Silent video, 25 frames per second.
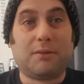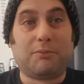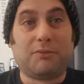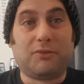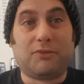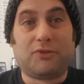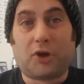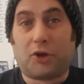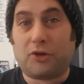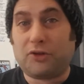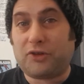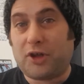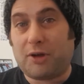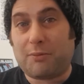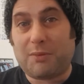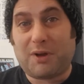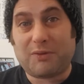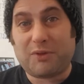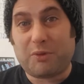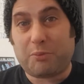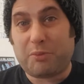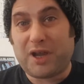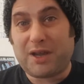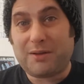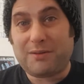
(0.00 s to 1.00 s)
Don't Tell Mom
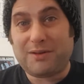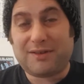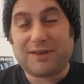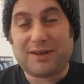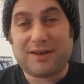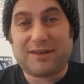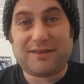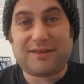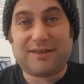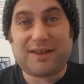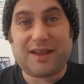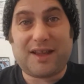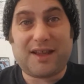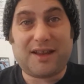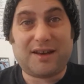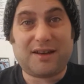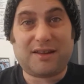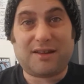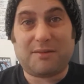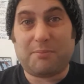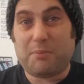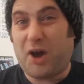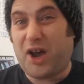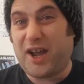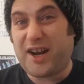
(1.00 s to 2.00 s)
the Babysitter's Dead,
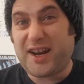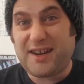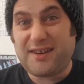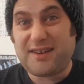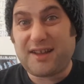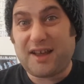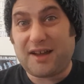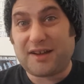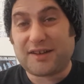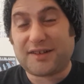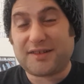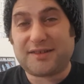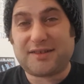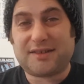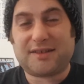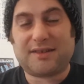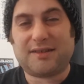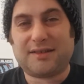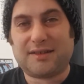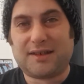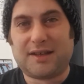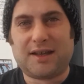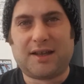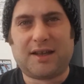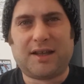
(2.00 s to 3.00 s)
The Mighty Ducks,
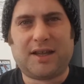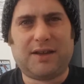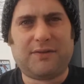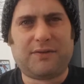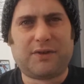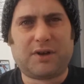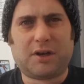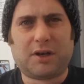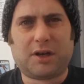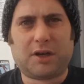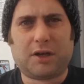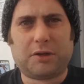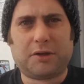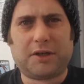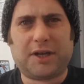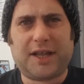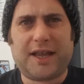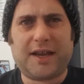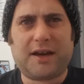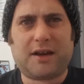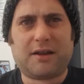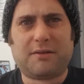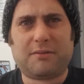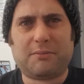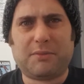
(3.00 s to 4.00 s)
even a little
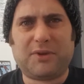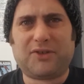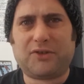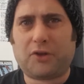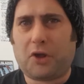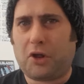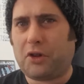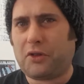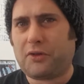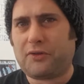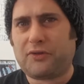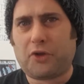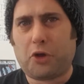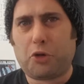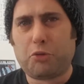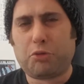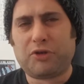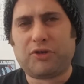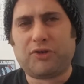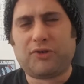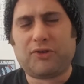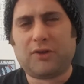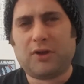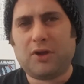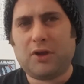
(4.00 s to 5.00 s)
later, Mr. Holland's
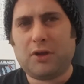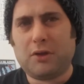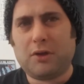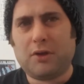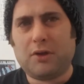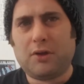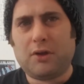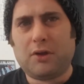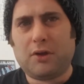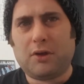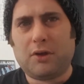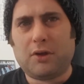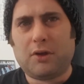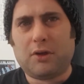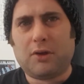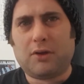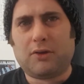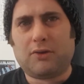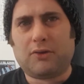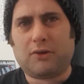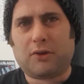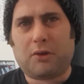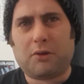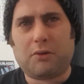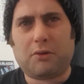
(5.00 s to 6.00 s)
Opus.
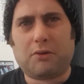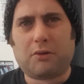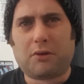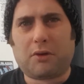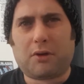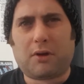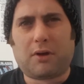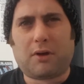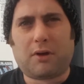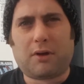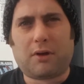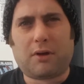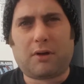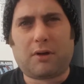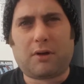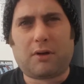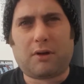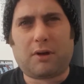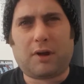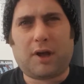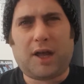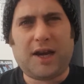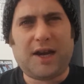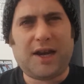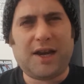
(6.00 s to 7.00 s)
So
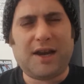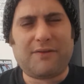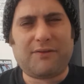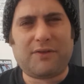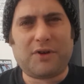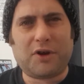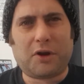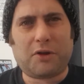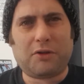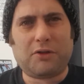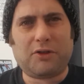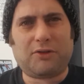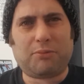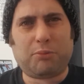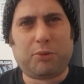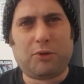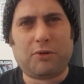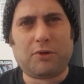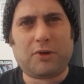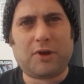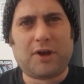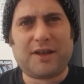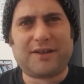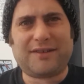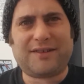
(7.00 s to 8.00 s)
I didn't even know this poor
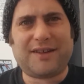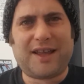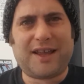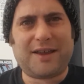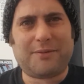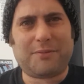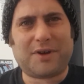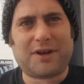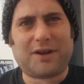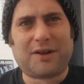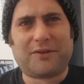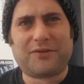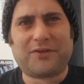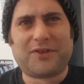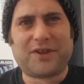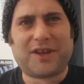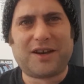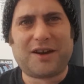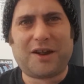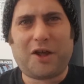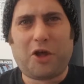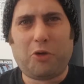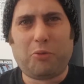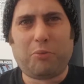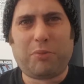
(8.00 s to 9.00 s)
guy's name, and I've seen a
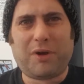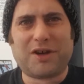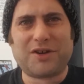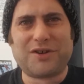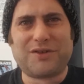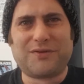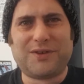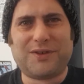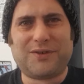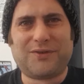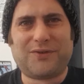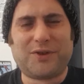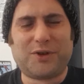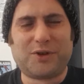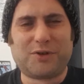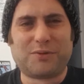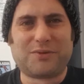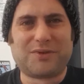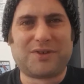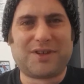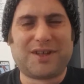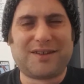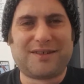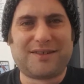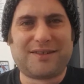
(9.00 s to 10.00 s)
whole bunch of his films.
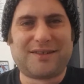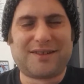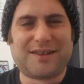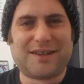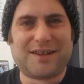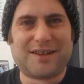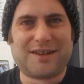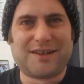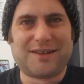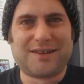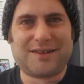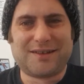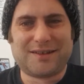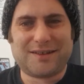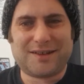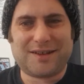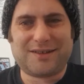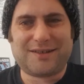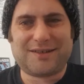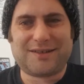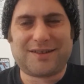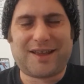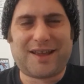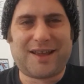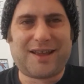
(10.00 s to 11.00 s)
That's
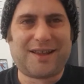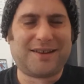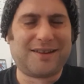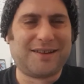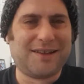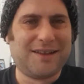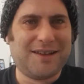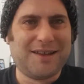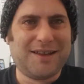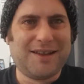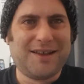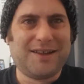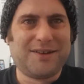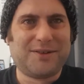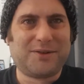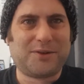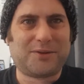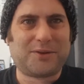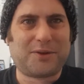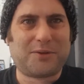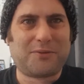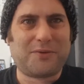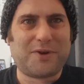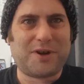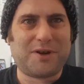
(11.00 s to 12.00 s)
sad. It's
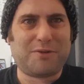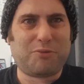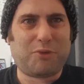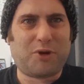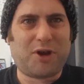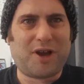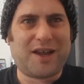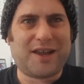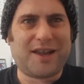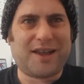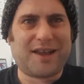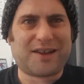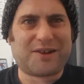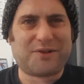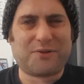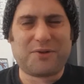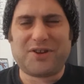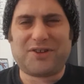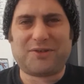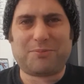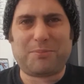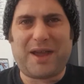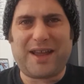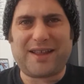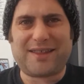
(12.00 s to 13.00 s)
also written by
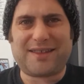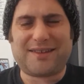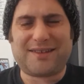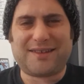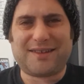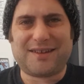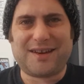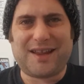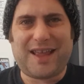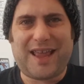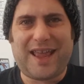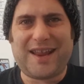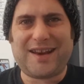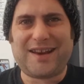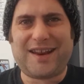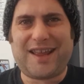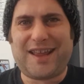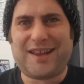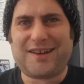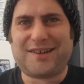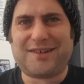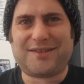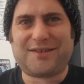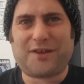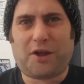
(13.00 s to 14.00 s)
Chris Matheson and
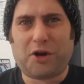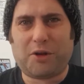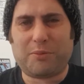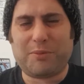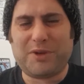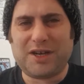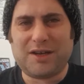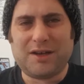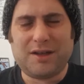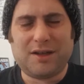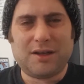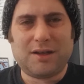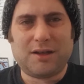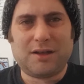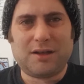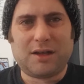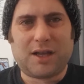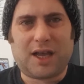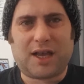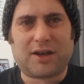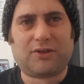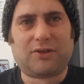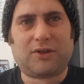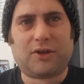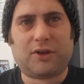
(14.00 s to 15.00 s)
Ed Solomon.
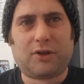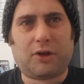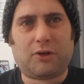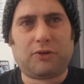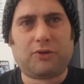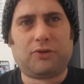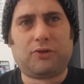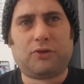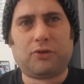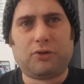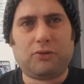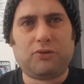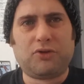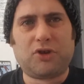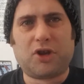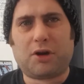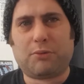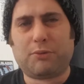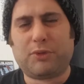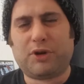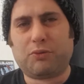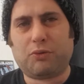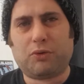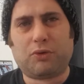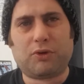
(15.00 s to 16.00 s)
Actually, those two
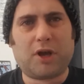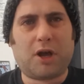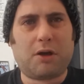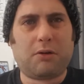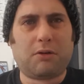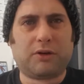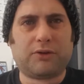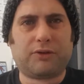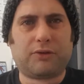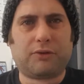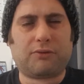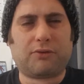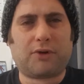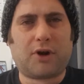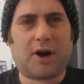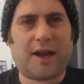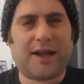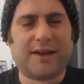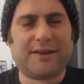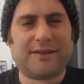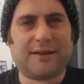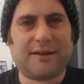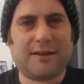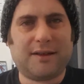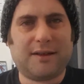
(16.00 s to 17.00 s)
gentlemen will go on to
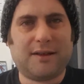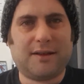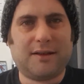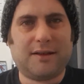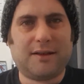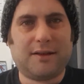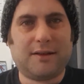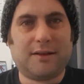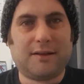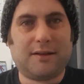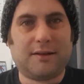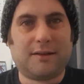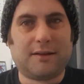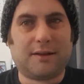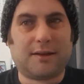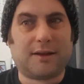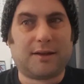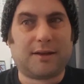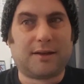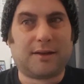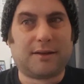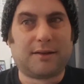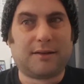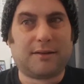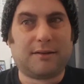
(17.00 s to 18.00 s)
write
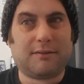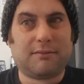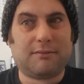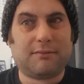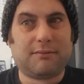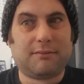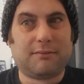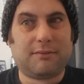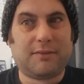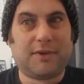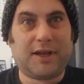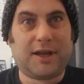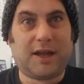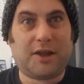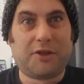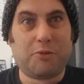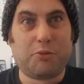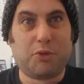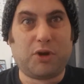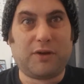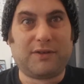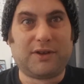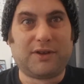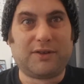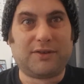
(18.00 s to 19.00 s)
uh, the other
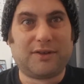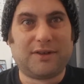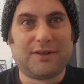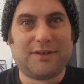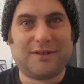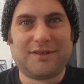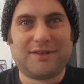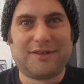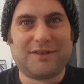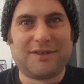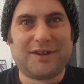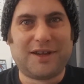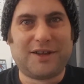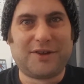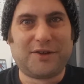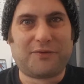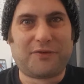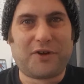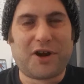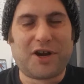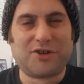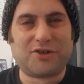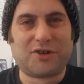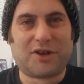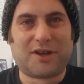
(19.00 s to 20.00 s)
movies in the
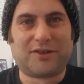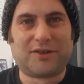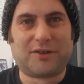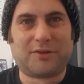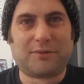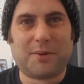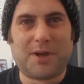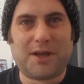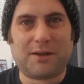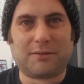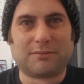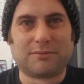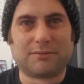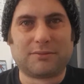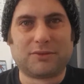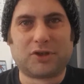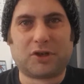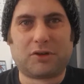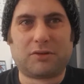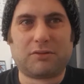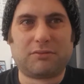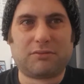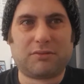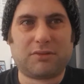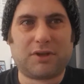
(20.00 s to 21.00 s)
franchise as well. So
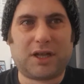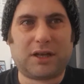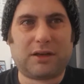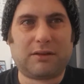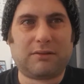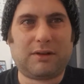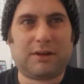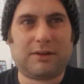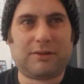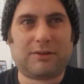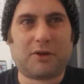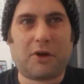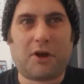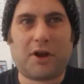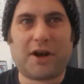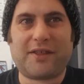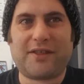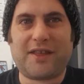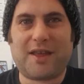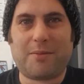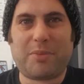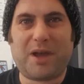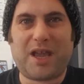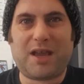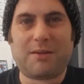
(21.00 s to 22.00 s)
it's kind of
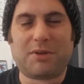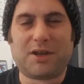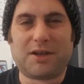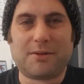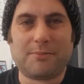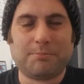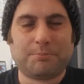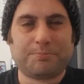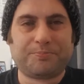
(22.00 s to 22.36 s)
their baby.